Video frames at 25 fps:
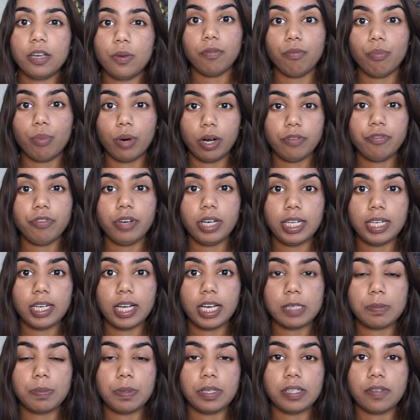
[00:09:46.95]
One really
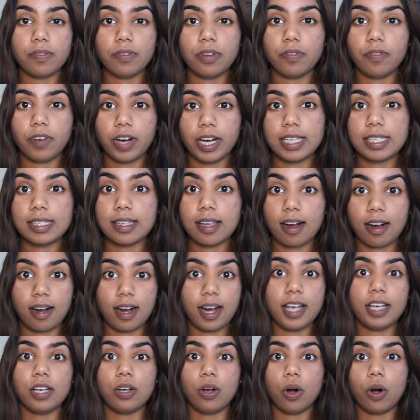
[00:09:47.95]
nice piece of advice that
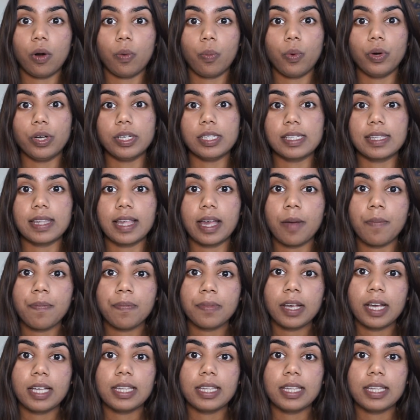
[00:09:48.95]
I got was that